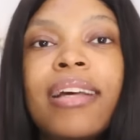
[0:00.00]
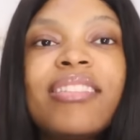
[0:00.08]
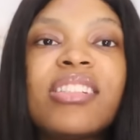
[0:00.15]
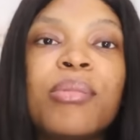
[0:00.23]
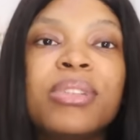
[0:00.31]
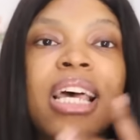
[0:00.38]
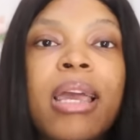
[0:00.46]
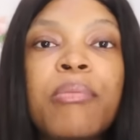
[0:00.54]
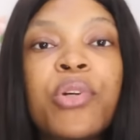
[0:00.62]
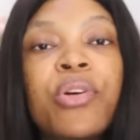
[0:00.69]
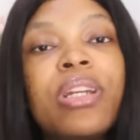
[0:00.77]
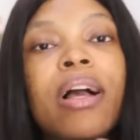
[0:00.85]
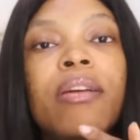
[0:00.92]
after some time,
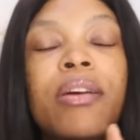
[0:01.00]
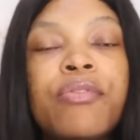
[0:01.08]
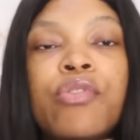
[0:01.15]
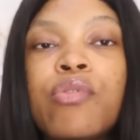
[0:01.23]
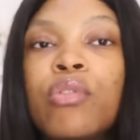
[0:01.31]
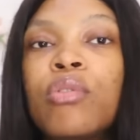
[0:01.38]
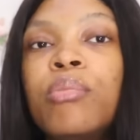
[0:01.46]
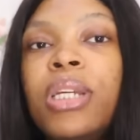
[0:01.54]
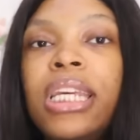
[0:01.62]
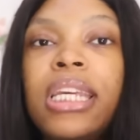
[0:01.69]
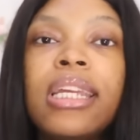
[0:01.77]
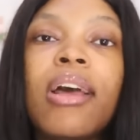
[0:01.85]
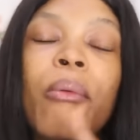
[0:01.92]
Dori now left the room.
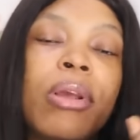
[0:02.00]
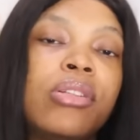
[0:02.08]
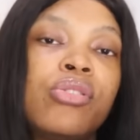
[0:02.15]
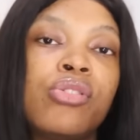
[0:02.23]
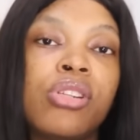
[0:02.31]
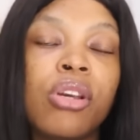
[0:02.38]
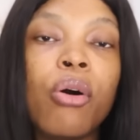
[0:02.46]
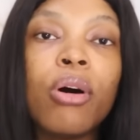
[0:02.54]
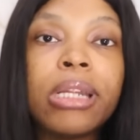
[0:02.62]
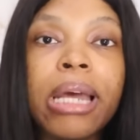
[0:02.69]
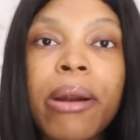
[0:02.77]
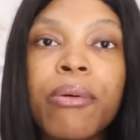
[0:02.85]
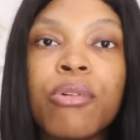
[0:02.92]
Ikena went to the
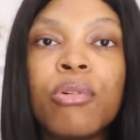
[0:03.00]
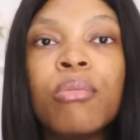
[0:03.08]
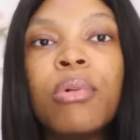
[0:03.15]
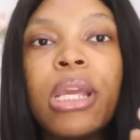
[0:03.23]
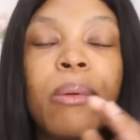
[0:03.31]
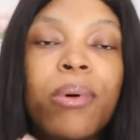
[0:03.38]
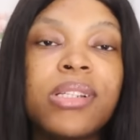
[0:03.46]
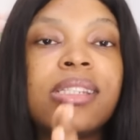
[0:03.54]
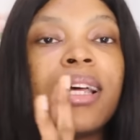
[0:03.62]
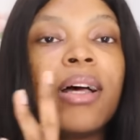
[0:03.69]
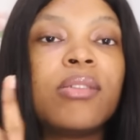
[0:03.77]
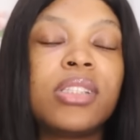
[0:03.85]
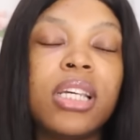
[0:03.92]
other room. He was
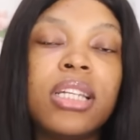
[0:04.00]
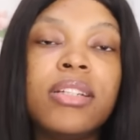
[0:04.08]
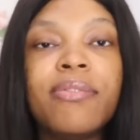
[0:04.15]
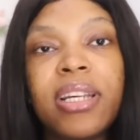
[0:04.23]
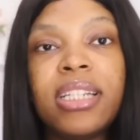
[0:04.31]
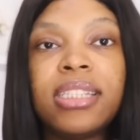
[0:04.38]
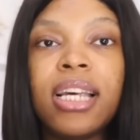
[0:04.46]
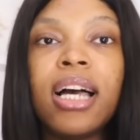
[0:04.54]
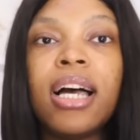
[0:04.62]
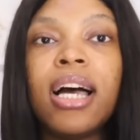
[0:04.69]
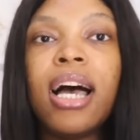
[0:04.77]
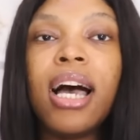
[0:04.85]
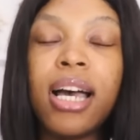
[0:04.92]
now telling Venita
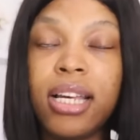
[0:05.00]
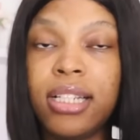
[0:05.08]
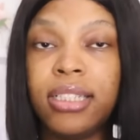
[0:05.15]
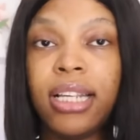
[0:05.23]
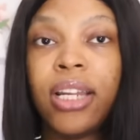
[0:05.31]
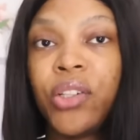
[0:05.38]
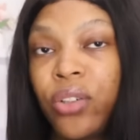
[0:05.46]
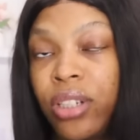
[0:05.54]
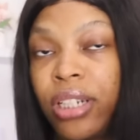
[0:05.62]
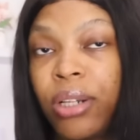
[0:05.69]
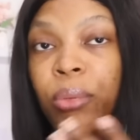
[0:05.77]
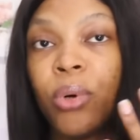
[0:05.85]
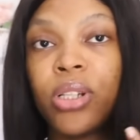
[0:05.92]
and
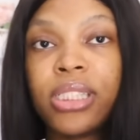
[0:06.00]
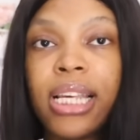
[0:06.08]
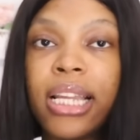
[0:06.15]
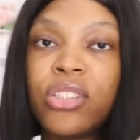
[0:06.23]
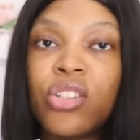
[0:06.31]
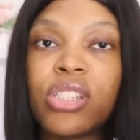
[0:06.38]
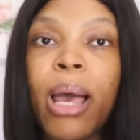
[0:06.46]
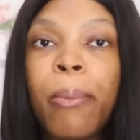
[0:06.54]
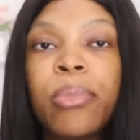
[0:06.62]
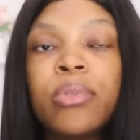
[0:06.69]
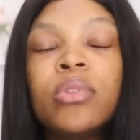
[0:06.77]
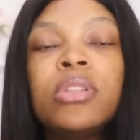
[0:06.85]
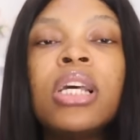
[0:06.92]
Adekunle what had just
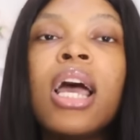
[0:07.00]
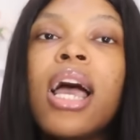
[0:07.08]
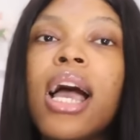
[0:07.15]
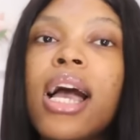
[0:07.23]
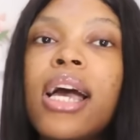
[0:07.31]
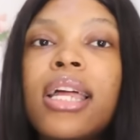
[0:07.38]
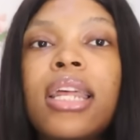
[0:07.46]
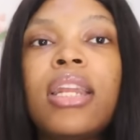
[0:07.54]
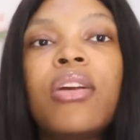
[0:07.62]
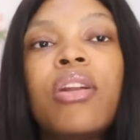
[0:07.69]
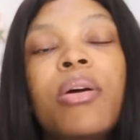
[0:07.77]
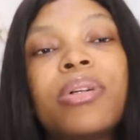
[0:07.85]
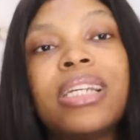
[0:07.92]
happened. And
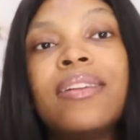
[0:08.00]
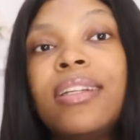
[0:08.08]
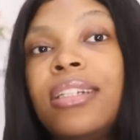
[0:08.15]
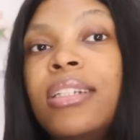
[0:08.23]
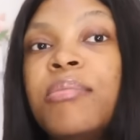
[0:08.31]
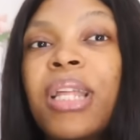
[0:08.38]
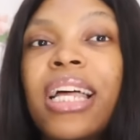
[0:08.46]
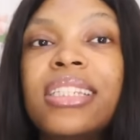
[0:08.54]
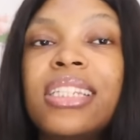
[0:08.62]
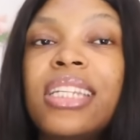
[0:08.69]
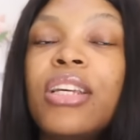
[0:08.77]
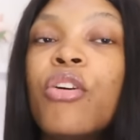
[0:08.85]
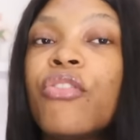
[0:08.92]
Adekunle was now telling him that
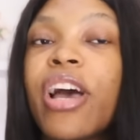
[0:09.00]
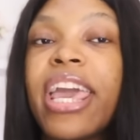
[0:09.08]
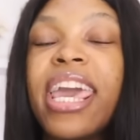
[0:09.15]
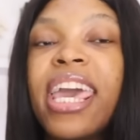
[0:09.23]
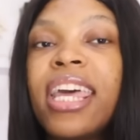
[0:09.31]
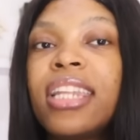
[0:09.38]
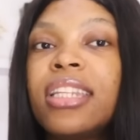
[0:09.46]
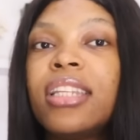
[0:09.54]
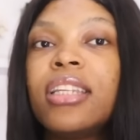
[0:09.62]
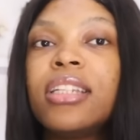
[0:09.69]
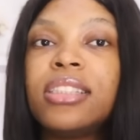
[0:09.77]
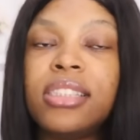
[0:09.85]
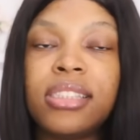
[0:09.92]
he overheard
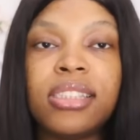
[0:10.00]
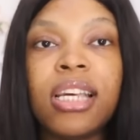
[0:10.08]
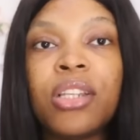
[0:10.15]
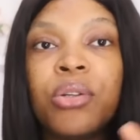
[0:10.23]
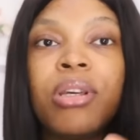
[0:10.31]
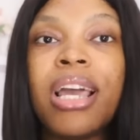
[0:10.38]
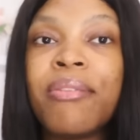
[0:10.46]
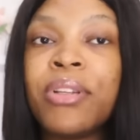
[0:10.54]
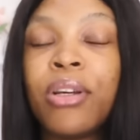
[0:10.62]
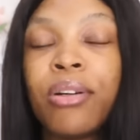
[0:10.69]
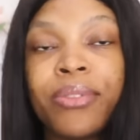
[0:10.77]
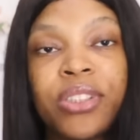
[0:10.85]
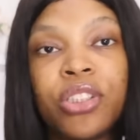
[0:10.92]
Cee-C and Doyin having a
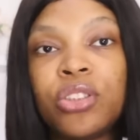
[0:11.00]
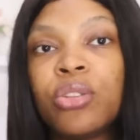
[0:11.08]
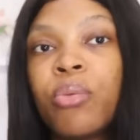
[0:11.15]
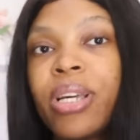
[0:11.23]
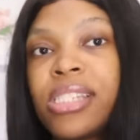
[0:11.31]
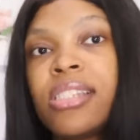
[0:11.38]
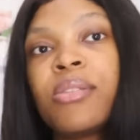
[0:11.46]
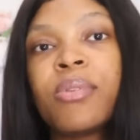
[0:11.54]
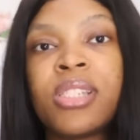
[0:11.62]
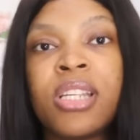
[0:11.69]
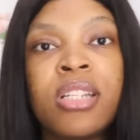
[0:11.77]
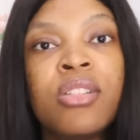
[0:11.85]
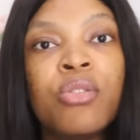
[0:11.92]
conversation where Cee-C
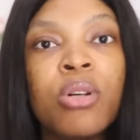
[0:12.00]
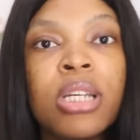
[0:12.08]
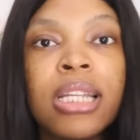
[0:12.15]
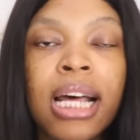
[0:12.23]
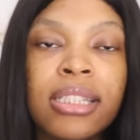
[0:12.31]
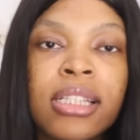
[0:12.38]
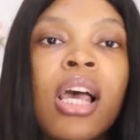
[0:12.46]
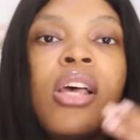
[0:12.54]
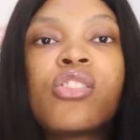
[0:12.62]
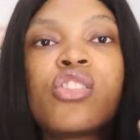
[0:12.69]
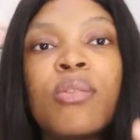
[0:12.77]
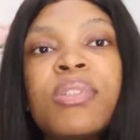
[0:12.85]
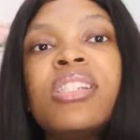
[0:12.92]
was telling Doyin that
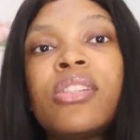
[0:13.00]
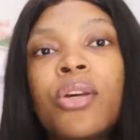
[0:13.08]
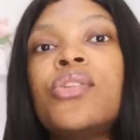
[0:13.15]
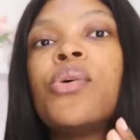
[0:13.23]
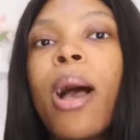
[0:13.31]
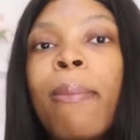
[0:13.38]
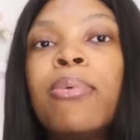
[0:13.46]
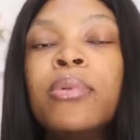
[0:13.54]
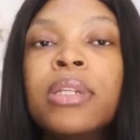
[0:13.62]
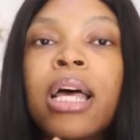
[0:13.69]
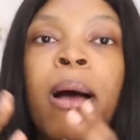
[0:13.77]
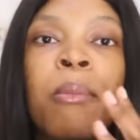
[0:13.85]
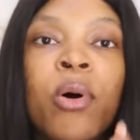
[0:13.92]
something is going to
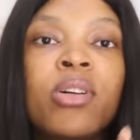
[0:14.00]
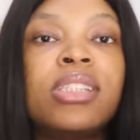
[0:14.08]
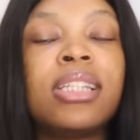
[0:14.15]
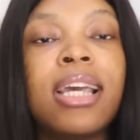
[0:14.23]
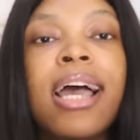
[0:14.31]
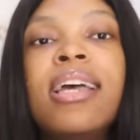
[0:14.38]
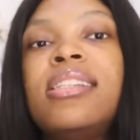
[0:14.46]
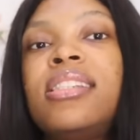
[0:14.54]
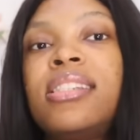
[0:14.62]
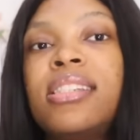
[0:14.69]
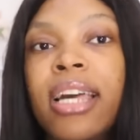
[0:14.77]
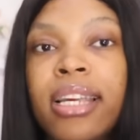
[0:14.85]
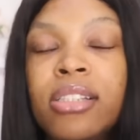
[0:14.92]
happen amongst the guys
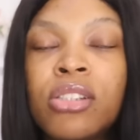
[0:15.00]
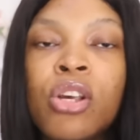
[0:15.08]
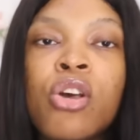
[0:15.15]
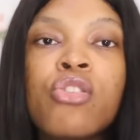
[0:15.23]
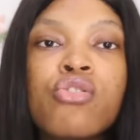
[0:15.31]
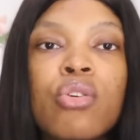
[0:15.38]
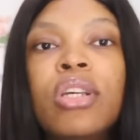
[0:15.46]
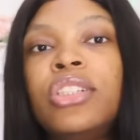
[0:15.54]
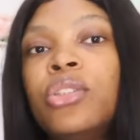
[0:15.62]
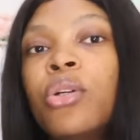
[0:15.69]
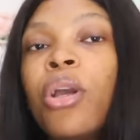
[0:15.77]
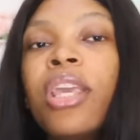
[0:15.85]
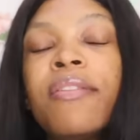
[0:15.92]
this night, so he
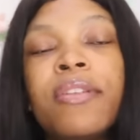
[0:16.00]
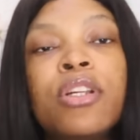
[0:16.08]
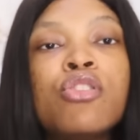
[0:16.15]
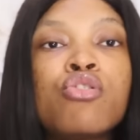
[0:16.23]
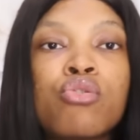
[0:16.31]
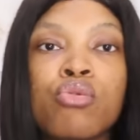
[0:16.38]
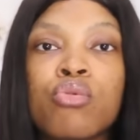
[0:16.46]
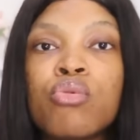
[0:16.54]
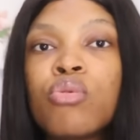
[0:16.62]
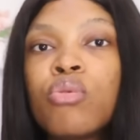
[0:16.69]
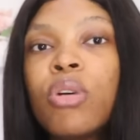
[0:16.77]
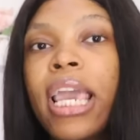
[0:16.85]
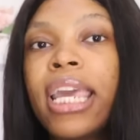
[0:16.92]
should not give in
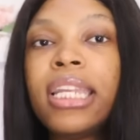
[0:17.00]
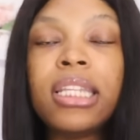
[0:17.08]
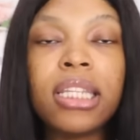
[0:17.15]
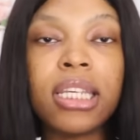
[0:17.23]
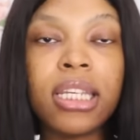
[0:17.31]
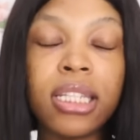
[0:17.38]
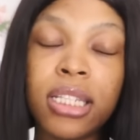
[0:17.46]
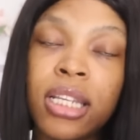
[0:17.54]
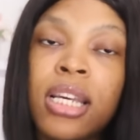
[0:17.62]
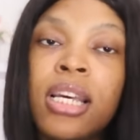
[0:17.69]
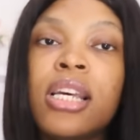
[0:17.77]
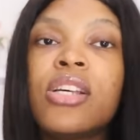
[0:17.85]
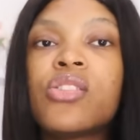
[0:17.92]
to anything.
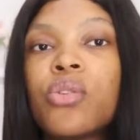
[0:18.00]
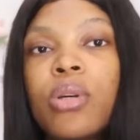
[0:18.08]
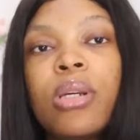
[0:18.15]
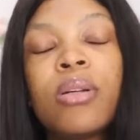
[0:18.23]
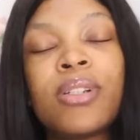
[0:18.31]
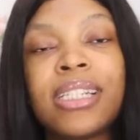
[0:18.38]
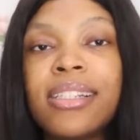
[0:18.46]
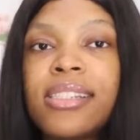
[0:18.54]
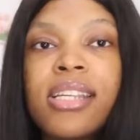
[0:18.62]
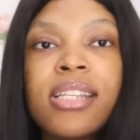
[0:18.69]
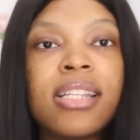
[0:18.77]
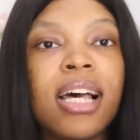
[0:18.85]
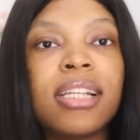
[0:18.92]
So he was not
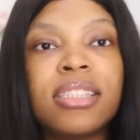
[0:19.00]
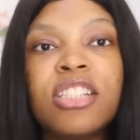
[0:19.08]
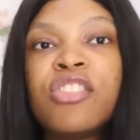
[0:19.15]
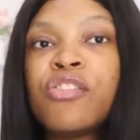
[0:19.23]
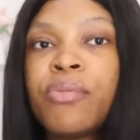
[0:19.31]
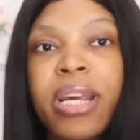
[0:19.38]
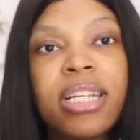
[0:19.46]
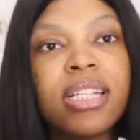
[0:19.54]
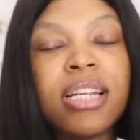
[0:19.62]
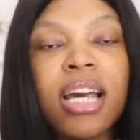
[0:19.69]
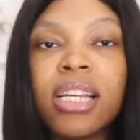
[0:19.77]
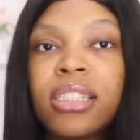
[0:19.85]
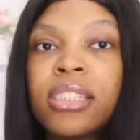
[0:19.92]
saying that he's ready,
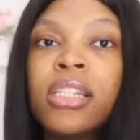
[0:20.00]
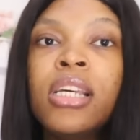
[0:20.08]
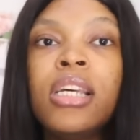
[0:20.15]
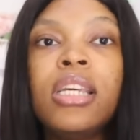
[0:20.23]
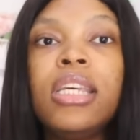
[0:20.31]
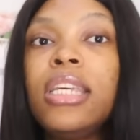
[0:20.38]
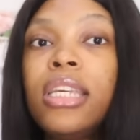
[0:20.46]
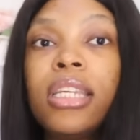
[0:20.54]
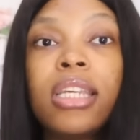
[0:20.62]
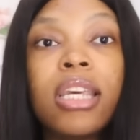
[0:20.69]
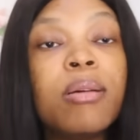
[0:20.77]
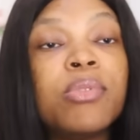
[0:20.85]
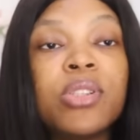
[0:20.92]
that he
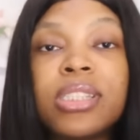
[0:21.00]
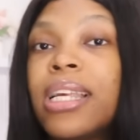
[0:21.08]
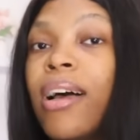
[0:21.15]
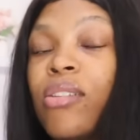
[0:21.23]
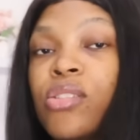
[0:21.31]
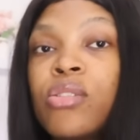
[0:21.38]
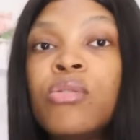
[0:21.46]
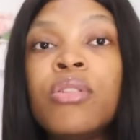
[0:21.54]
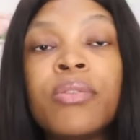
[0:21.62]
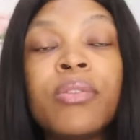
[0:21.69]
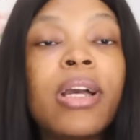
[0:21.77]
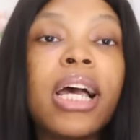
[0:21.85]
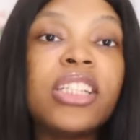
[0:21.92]
came to this house to
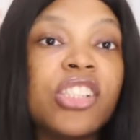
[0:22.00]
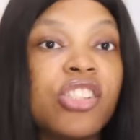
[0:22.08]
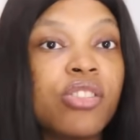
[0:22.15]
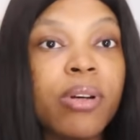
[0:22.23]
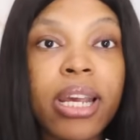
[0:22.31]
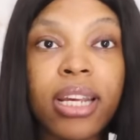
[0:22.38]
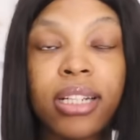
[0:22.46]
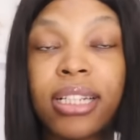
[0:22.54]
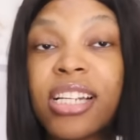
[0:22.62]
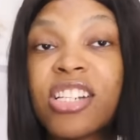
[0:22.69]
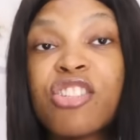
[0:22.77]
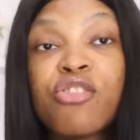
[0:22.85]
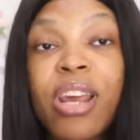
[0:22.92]
even catch a strike.
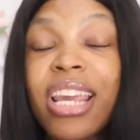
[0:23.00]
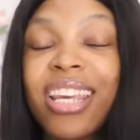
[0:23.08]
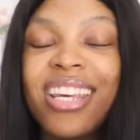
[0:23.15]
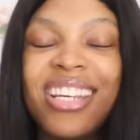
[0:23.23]
That strike